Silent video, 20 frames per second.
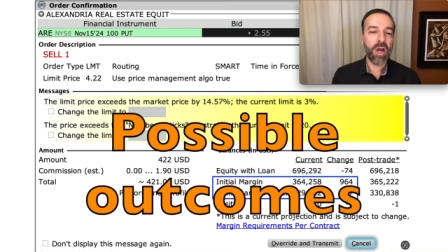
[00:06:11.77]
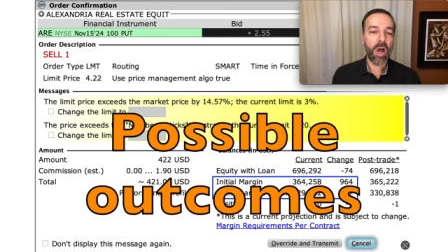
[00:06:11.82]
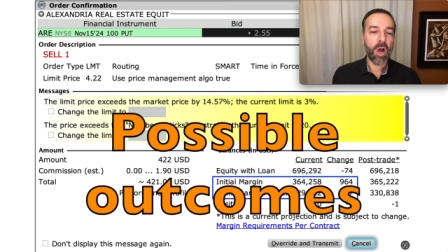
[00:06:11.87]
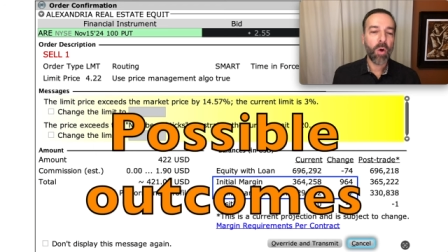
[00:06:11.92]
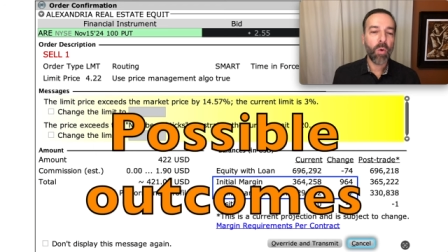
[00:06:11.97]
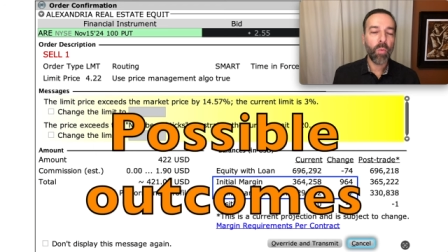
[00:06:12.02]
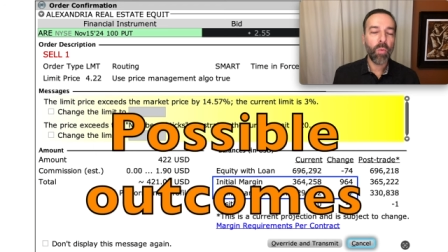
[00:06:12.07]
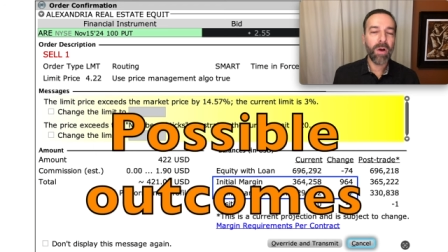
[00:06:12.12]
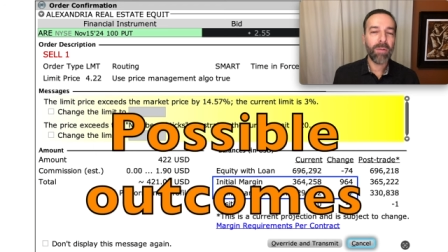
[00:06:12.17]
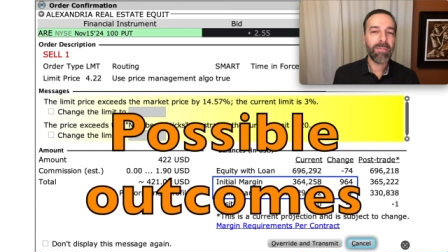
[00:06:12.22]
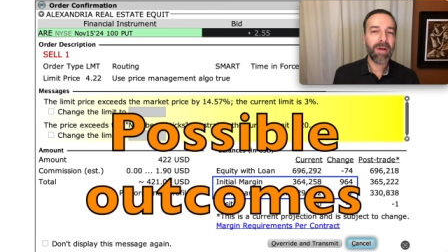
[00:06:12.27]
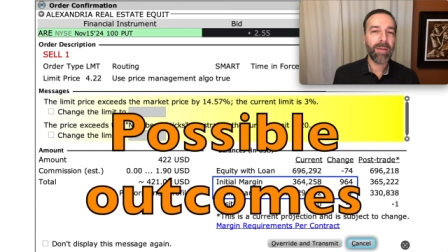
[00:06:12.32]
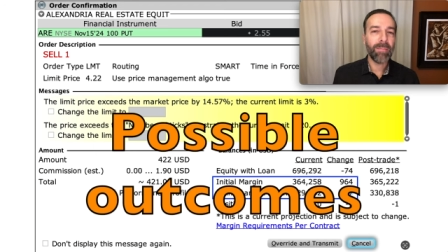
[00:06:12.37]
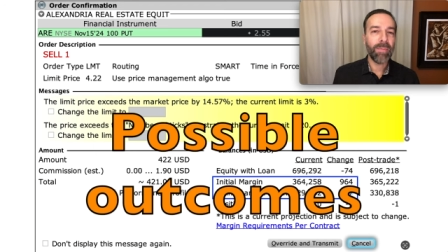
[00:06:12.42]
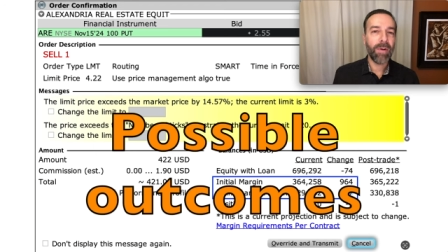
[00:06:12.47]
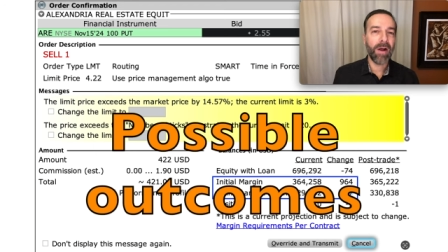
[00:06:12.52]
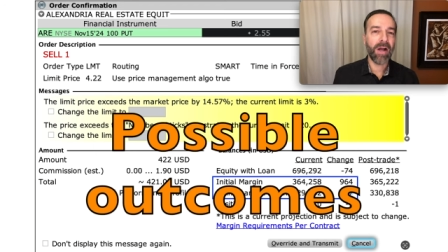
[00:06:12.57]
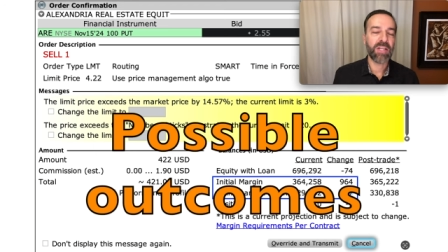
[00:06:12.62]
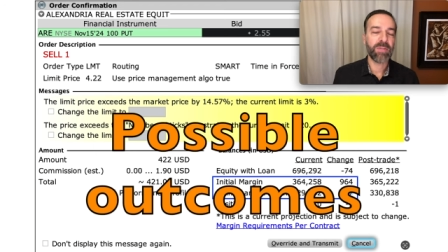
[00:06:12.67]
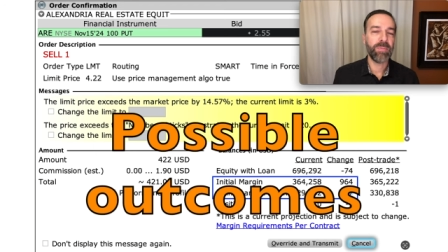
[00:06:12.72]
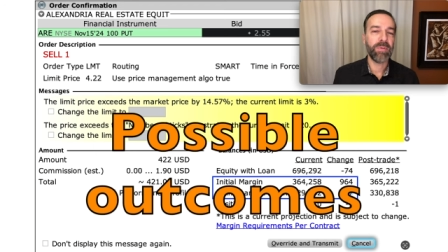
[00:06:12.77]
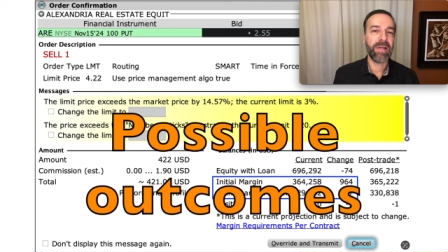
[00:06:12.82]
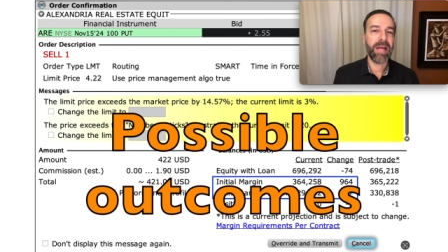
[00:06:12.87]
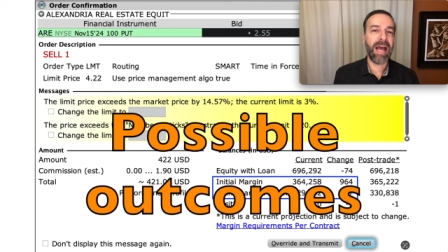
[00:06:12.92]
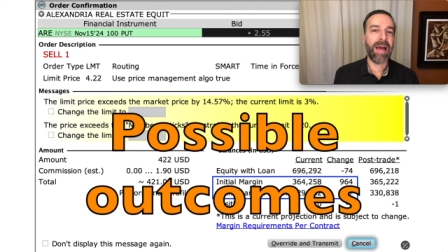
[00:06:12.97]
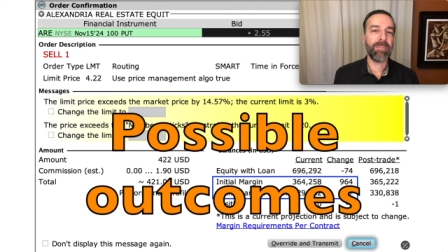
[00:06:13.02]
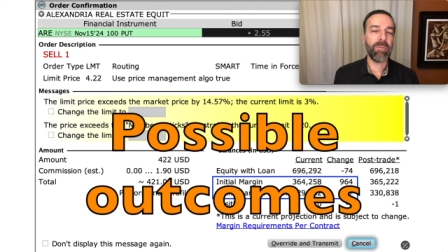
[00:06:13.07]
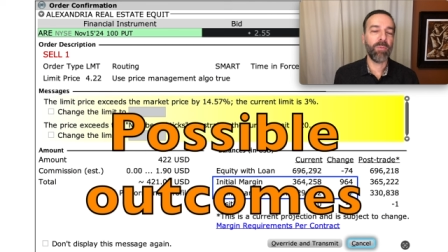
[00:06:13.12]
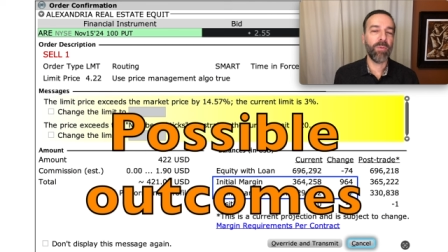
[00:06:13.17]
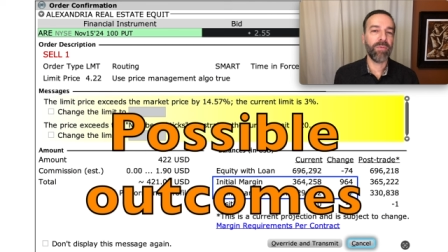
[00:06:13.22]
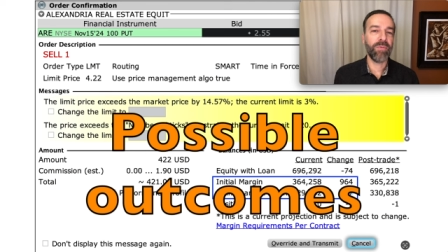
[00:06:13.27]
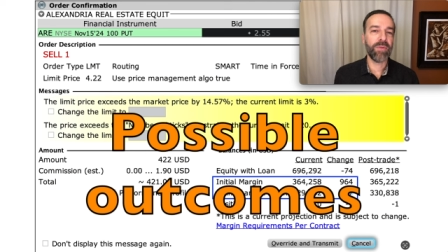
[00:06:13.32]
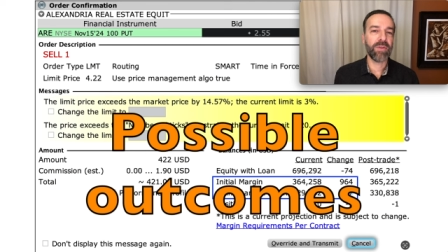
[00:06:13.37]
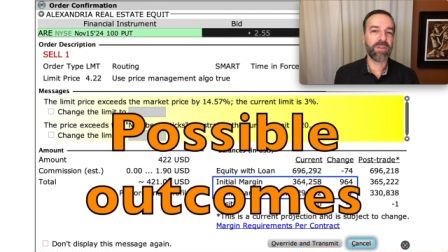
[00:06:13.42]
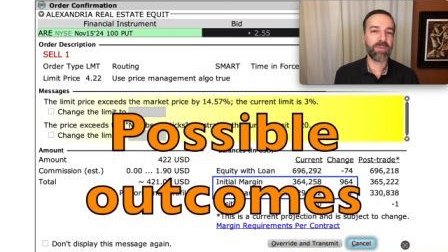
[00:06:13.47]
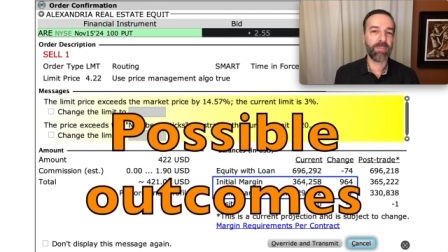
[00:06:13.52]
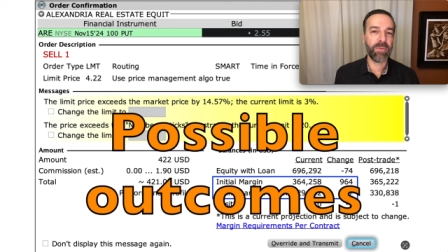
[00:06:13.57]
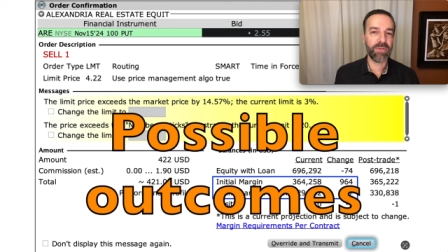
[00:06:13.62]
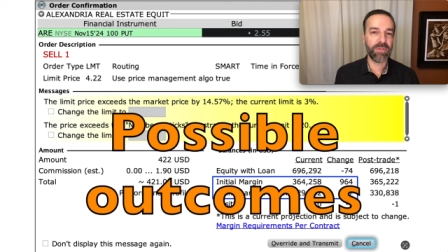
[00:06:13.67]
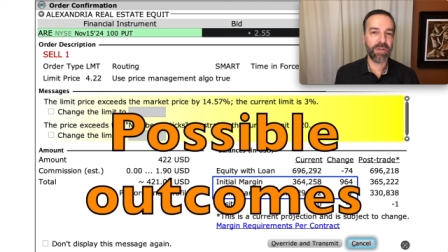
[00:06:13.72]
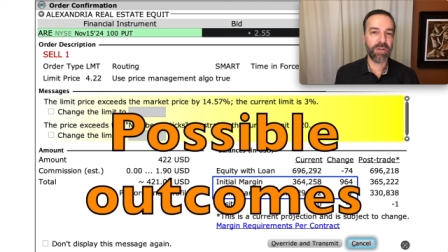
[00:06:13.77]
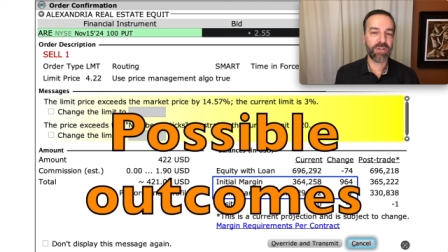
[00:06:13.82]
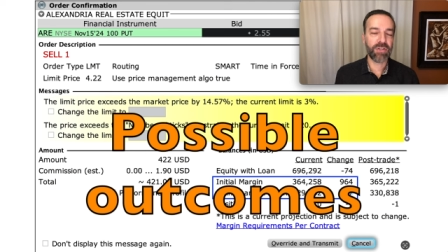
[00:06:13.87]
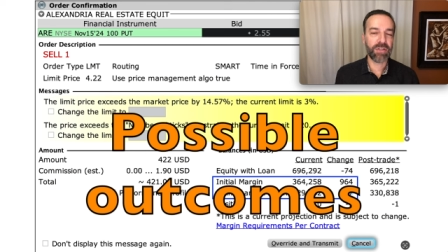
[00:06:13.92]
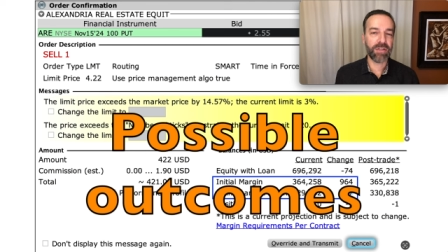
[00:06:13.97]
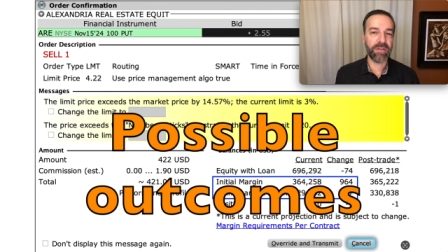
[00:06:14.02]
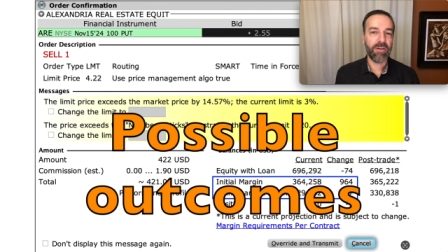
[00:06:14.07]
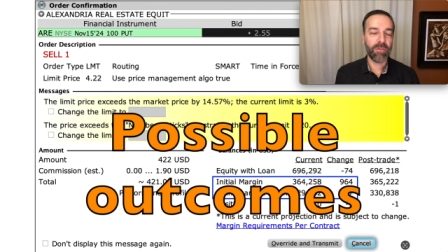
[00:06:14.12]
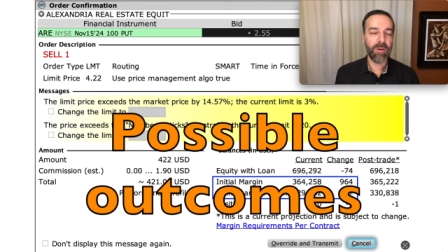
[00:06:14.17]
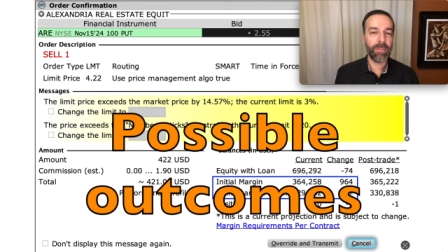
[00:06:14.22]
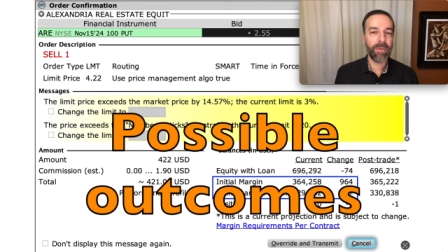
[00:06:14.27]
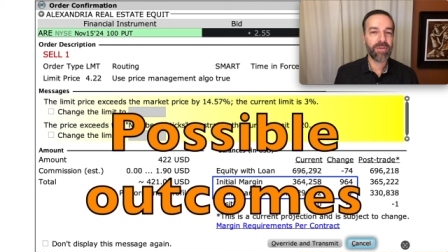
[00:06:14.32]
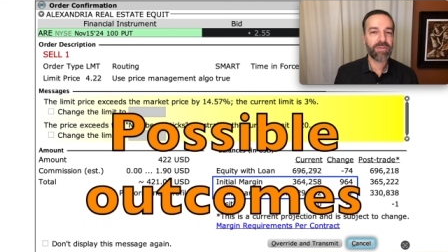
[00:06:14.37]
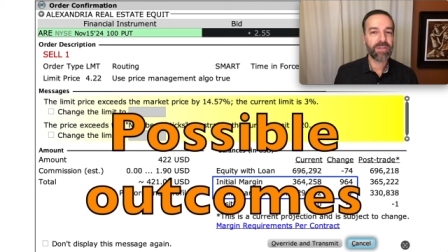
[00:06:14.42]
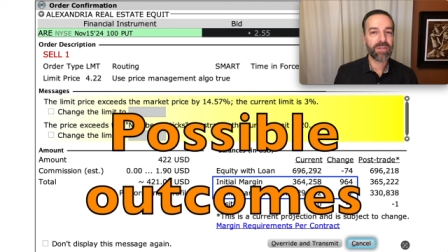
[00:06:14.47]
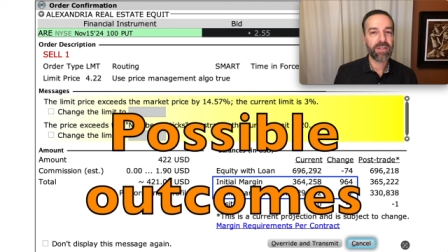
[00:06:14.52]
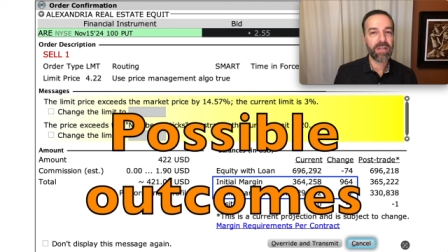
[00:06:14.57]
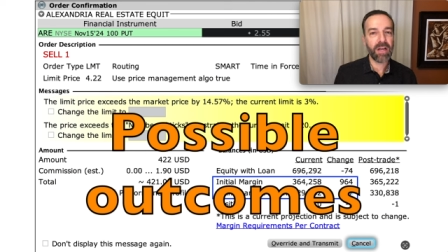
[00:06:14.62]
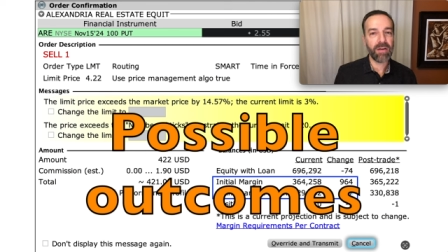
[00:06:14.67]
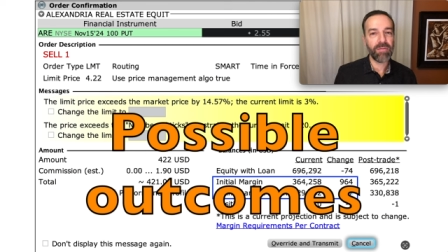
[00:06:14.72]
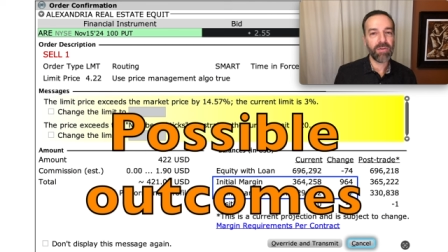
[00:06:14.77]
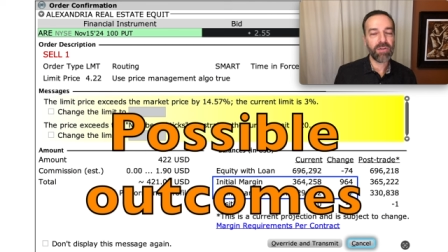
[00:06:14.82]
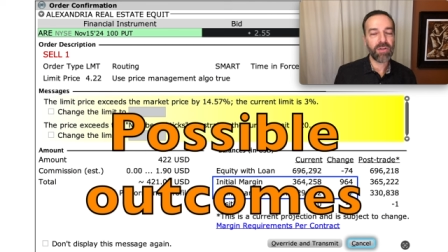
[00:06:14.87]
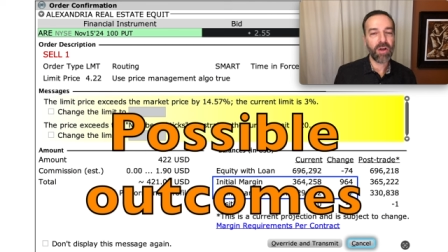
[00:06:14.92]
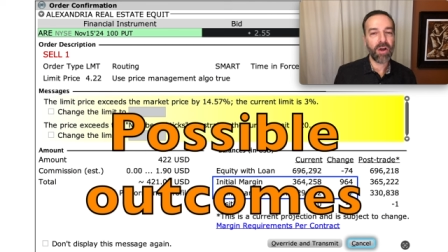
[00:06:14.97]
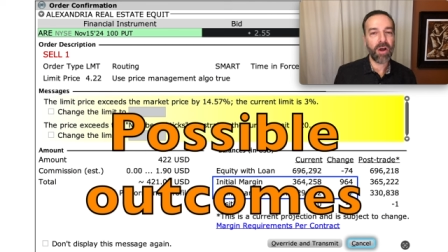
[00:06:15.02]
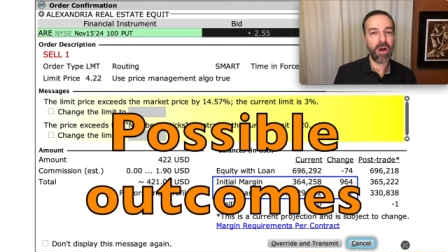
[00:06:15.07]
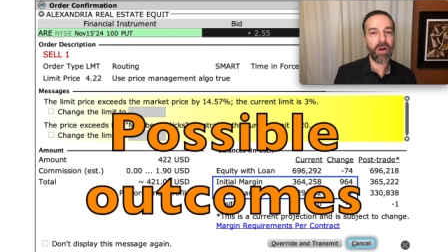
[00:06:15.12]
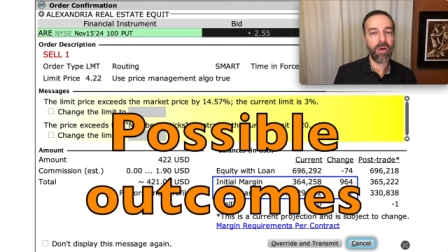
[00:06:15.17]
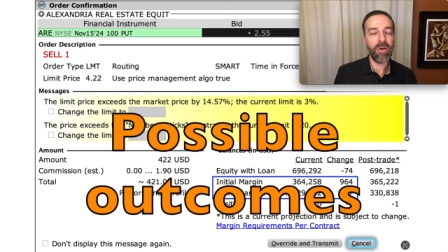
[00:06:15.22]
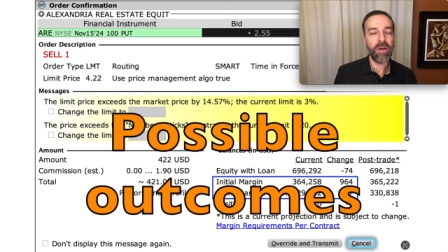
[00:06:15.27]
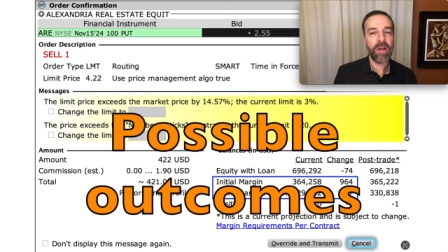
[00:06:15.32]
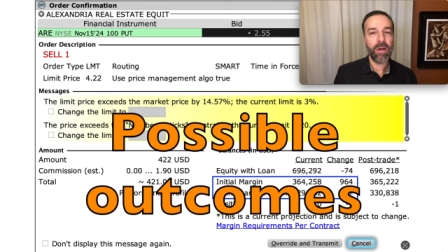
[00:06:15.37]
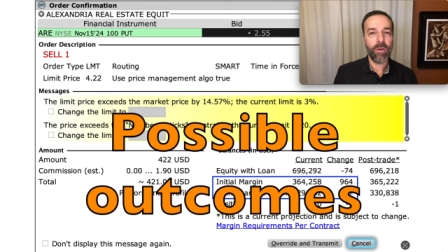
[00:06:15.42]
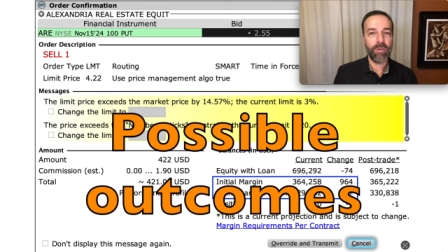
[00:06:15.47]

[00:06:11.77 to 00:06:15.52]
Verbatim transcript: of what might possibly happen with this position. Remember, it's a covered call.